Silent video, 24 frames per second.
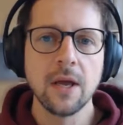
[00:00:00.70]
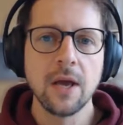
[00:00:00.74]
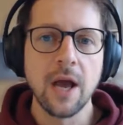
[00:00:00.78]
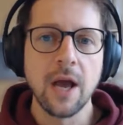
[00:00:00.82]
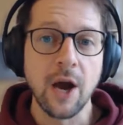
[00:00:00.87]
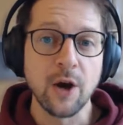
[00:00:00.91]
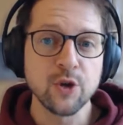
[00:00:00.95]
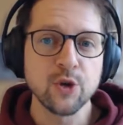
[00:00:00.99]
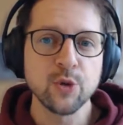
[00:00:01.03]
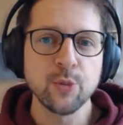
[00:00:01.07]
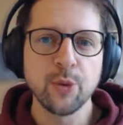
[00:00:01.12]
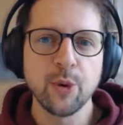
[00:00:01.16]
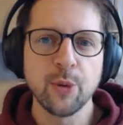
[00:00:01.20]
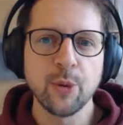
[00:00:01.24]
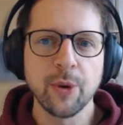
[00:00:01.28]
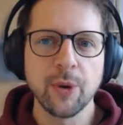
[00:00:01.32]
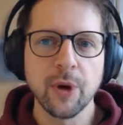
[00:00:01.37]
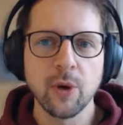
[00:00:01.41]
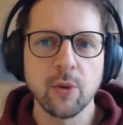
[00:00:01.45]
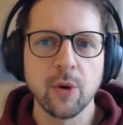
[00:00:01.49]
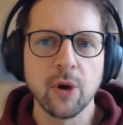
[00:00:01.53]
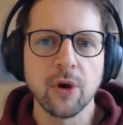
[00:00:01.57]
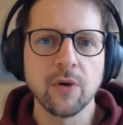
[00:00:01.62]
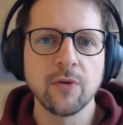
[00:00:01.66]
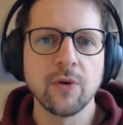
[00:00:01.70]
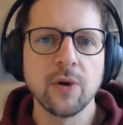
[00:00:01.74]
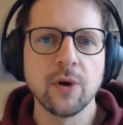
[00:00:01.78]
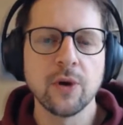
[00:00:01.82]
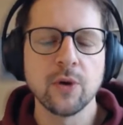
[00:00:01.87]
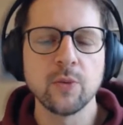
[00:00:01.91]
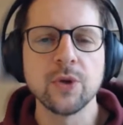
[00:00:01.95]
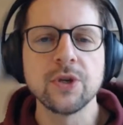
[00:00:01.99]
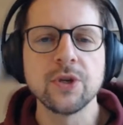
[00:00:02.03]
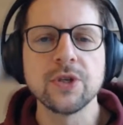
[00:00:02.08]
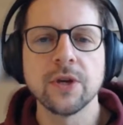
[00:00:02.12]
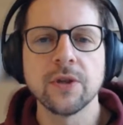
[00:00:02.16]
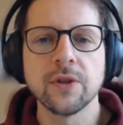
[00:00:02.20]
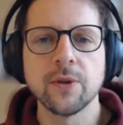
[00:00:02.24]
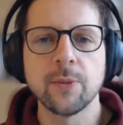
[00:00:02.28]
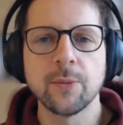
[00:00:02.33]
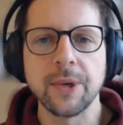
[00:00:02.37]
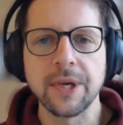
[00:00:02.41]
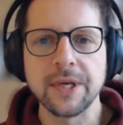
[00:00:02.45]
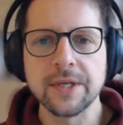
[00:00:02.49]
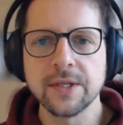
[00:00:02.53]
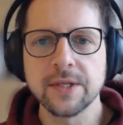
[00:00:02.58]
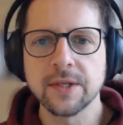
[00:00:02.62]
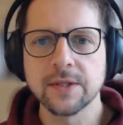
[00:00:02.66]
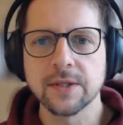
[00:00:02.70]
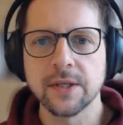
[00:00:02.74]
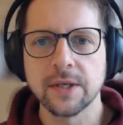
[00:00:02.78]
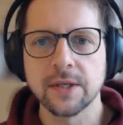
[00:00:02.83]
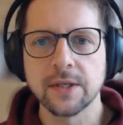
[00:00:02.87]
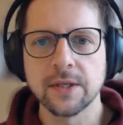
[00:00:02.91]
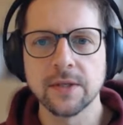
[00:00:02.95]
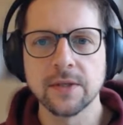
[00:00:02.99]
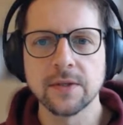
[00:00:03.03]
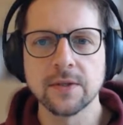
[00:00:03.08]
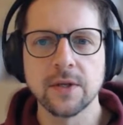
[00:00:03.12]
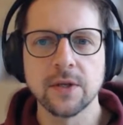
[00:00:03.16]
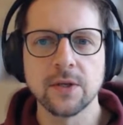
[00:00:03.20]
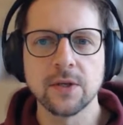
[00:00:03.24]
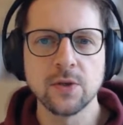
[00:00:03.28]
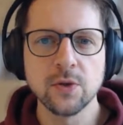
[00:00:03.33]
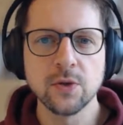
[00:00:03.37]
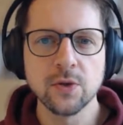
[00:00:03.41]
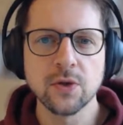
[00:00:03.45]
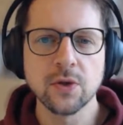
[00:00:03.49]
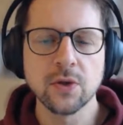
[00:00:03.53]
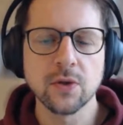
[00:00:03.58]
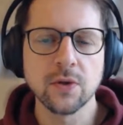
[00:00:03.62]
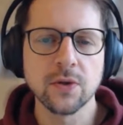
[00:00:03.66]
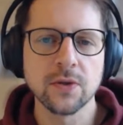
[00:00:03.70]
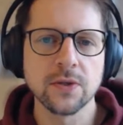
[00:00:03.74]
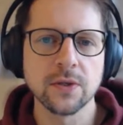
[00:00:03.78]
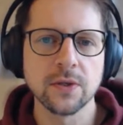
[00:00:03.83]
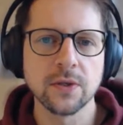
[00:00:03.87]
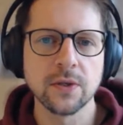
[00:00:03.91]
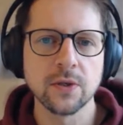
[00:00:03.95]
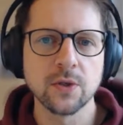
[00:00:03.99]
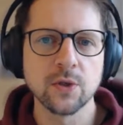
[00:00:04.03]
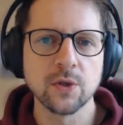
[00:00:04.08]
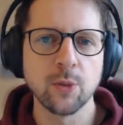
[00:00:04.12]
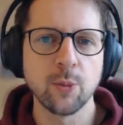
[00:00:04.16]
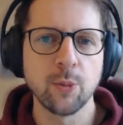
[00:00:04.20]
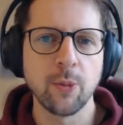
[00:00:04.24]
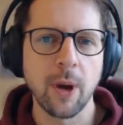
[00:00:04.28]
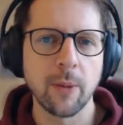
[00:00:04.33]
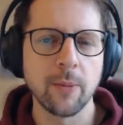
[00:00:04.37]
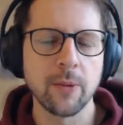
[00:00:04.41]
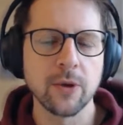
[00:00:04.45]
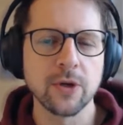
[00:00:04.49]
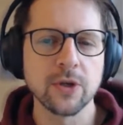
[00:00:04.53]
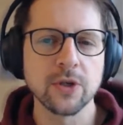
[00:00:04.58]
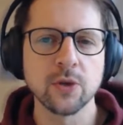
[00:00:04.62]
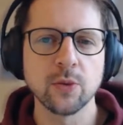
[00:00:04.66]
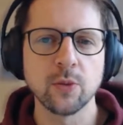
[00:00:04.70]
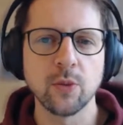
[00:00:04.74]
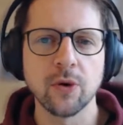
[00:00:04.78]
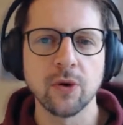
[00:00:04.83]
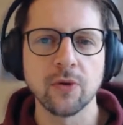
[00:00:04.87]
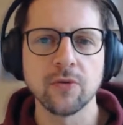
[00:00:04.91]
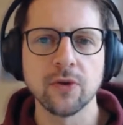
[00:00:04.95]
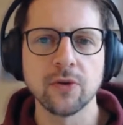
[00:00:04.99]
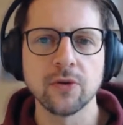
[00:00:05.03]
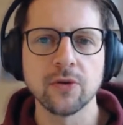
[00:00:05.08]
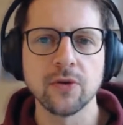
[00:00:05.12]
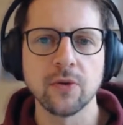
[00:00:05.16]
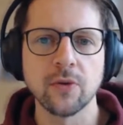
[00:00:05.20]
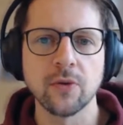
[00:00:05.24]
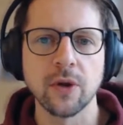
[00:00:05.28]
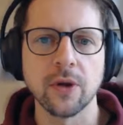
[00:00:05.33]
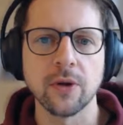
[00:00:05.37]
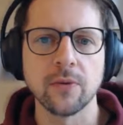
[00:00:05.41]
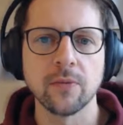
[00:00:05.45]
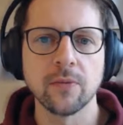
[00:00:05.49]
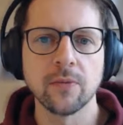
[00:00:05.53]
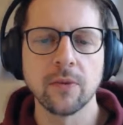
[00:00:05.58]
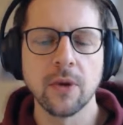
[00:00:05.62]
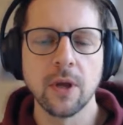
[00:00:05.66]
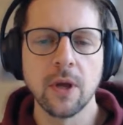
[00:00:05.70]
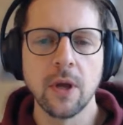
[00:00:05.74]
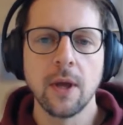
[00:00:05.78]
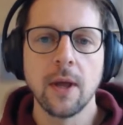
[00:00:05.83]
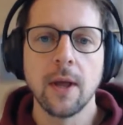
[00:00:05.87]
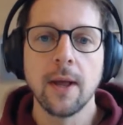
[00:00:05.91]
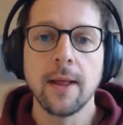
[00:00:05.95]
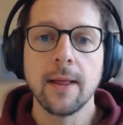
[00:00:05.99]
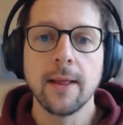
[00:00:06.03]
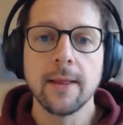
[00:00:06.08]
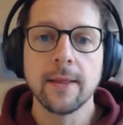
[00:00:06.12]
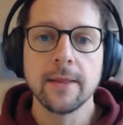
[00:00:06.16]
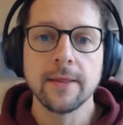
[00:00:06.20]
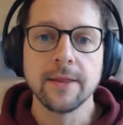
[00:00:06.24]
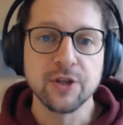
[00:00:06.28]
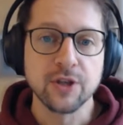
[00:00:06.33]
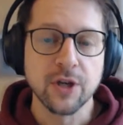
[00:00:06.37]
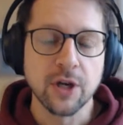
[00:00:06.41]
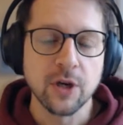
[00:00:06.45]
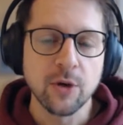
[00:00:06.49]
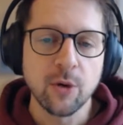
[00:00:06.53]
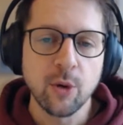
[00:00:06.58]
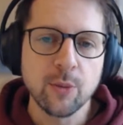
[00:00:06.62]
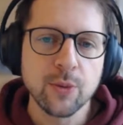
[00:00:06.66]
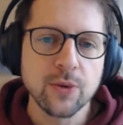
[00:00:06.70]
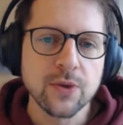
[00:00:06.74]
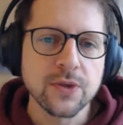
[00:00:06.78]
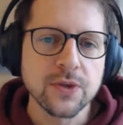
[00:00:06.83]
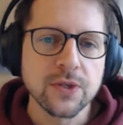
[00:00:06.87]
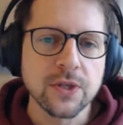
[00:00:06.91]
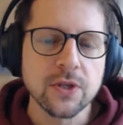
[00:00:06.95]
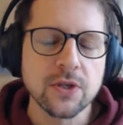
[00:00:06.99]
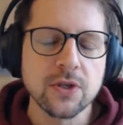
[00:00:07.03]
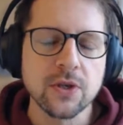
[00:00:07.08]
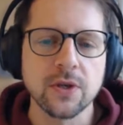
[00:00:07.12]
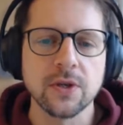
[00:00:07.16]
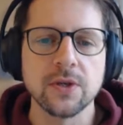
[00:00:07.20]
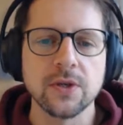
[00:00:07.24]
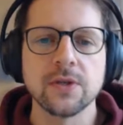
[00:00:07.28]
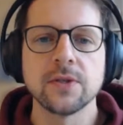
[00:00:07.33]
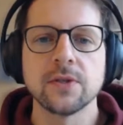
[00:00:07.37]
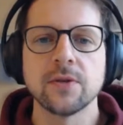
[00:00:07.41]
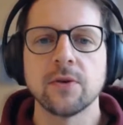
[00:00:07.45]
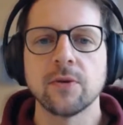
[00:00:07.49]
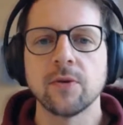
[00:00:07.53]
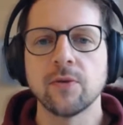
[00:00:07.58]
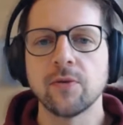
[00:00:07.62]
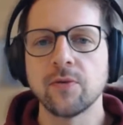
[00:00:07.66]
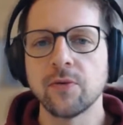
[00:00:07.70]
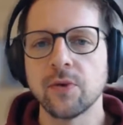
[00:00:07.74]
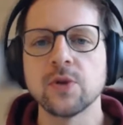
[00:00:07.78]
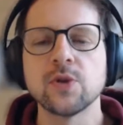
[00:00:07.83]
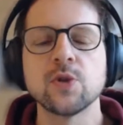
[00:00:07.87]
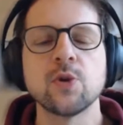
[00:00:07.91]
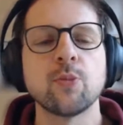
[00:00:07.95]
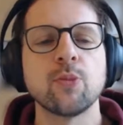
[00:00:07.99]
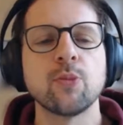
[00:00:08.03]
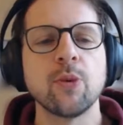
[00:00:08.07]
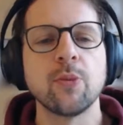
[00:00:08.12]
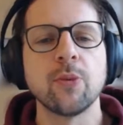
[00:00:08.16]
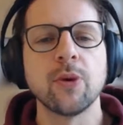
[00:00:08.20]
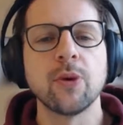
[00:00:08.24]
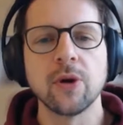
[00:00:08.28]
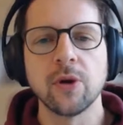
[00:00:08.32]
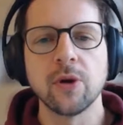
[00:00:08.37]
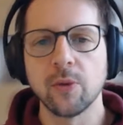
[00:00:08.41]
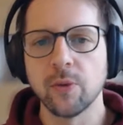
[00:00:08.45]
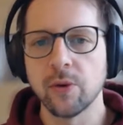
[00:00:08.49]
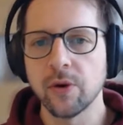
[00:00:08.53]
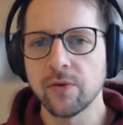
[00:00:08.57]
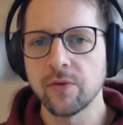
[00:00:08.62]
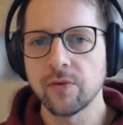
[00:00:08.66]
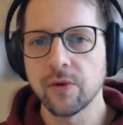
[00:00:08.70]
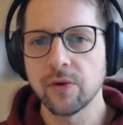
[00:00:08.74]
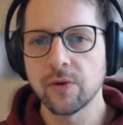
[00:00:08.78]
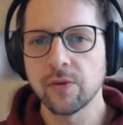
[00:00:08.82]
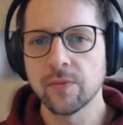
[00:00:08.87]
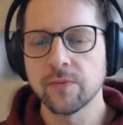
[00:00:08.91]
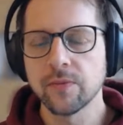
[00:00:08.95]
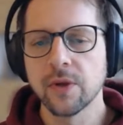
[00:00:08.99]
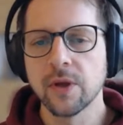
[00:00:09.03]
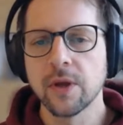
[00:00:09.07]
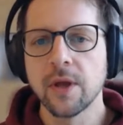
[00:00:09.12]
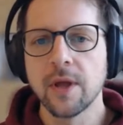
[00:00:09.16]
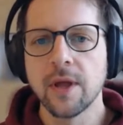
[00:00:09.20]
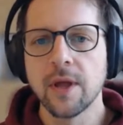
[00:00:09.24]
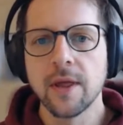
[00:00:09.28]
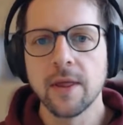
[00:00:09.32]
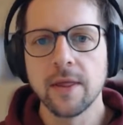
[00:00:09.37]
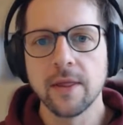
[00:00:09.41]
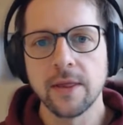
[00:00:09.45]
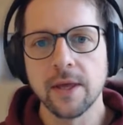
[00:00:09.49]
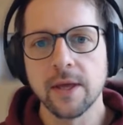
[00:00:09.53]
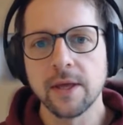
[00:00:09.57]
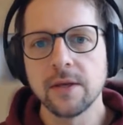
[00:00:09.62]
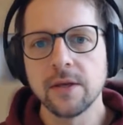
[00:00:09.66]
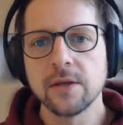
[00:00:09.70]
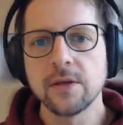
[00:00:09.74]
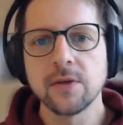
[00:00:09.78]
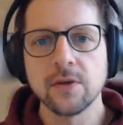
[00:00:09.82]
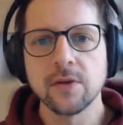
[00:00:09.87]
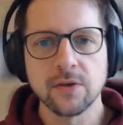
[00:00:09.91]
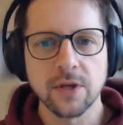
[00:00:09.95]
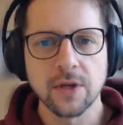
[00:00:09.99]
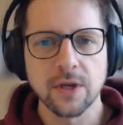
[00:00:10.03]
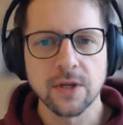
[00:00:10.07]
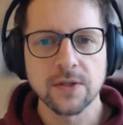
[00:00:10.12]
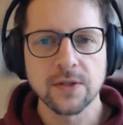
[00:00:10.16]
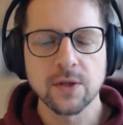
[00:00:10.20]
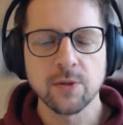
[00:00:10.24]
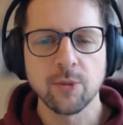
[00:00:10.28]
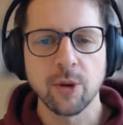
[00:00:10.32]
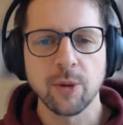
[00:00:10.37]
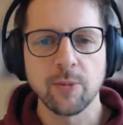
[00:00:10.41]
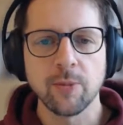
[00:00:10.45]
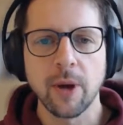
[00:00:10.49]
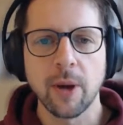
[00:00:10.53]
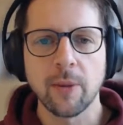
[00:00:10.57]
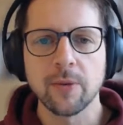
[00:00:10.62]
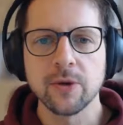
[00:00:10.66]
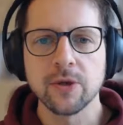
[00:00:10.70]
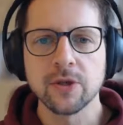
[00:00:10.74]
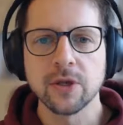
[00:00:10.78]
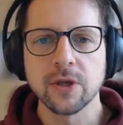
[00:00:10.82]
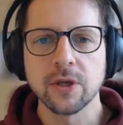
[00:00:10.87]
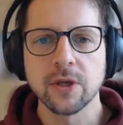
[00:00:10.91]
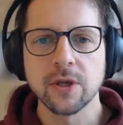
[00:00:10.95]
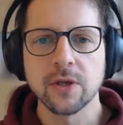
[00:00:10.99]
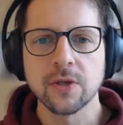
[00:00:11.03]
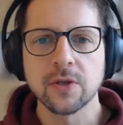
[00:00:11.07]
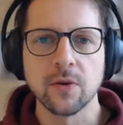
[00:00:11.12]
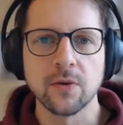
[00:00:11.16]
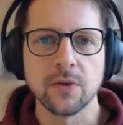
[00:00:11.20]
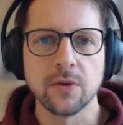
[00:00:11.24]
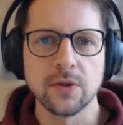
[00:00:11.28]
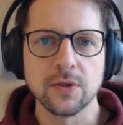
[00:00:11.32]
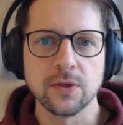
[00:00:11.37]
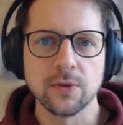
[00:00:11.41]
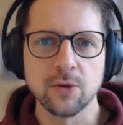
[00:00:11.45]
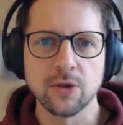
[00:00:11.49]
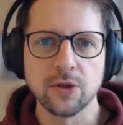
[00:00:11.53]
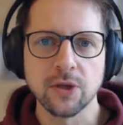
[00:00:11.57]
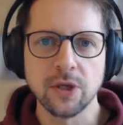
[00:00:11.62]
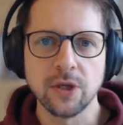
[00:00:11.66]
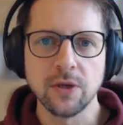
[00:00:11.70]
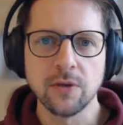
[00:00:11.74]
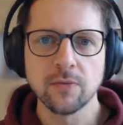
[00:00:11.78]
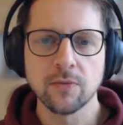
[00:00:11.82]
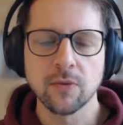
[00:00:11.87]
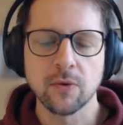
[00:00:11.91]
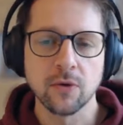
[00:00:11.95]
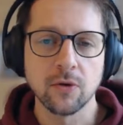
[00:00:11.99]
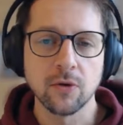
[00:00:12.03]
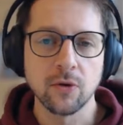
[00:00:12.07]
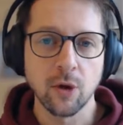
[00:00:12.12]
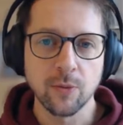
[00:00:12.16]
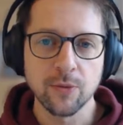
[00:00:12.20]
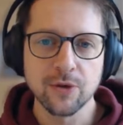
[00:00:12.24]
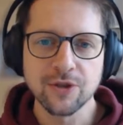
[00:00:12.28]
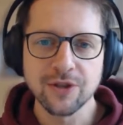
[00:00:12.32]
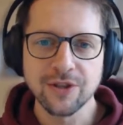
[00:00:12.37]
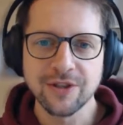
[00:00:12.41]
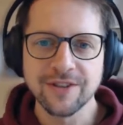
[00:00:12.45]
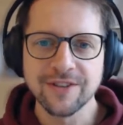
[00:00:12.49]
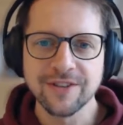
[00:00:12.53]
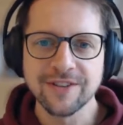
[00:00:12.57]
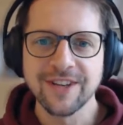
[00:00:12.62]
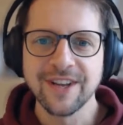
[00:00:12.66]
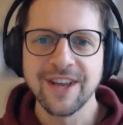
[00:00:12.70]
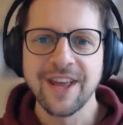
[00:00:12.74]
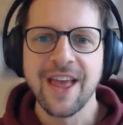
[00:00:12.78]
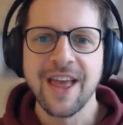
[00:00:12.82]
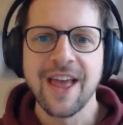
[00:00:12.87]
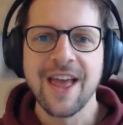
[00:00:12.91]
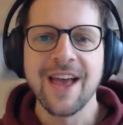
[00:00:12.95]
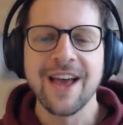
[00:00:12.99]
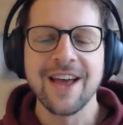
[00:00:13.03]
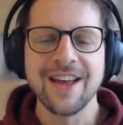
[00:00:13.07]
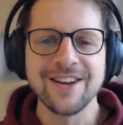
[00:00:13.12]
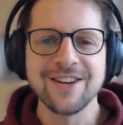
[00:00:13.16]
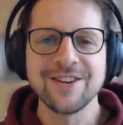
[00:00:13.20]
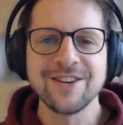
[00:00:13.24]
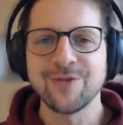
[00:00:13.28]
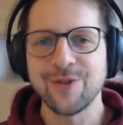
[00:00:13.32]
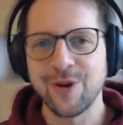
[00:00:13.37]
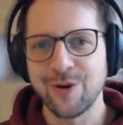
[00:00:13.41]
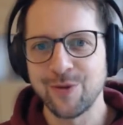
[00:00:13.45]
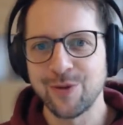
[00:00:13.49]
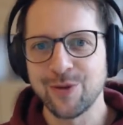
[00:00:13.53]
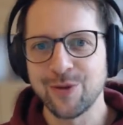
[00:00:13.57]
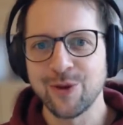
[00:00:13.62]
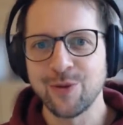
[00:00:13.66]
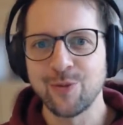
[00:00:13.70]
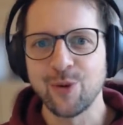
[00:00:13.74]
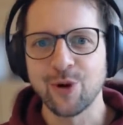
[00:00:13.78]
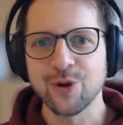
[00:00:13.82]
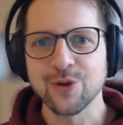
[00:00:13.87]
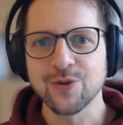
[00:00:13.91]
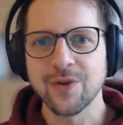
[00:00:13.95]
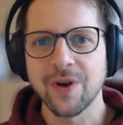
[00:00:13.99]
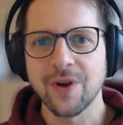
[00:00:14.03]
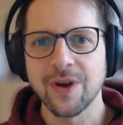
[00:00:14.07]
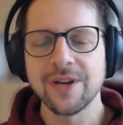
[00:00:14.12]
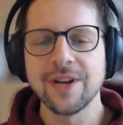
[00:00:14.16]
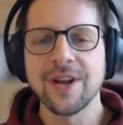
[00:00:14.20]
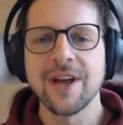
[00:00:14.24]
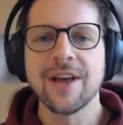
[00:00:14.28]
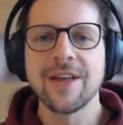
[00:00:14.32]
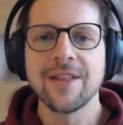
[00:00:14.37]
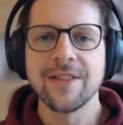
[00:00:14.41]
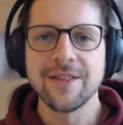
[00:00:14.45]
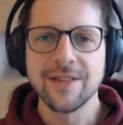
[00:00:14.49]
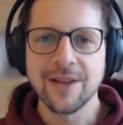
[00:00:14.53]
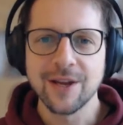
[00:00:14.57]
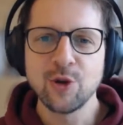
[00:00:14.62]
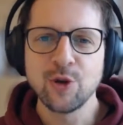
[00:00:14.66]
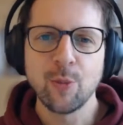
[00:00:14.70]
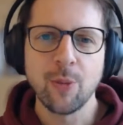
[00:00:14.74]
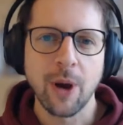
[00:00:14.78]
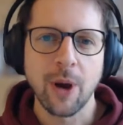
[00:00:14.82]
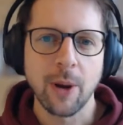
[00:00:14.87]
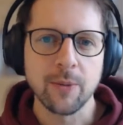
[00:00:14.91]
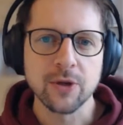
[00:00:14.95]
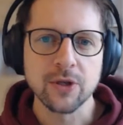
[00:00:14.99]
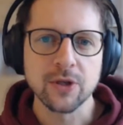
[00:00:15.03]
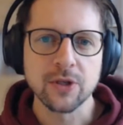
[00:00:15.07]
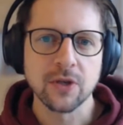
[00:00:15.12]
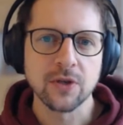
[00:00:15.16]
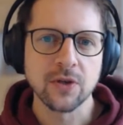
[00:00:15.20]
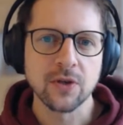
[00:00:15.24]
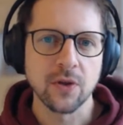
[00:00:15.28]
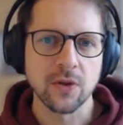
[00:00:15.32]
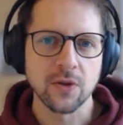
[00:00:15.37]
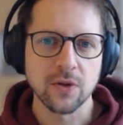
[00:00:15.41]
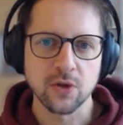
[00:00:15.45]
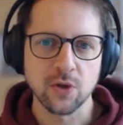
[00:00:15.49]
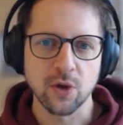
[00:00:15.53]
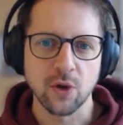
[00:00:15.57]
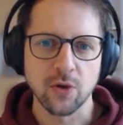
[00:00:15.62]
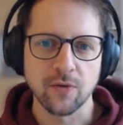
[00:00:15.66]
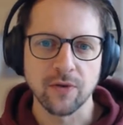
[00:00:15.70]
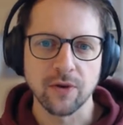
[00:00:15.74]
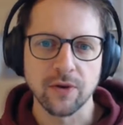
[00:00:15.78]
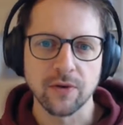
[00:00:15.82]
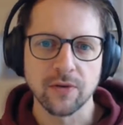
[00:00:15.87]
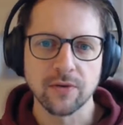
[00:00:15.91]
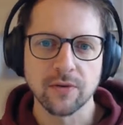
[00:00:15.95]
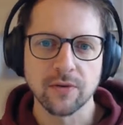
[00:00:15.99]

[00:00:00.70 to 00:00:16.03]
How to prepare a workflow and which are the basic settings that you should consider to publish the workflow to run. The general procedure is first you prepare your workflow, then you test it by publishing it on this machine, on your machine, and if everything works fine, then you publish it on the server.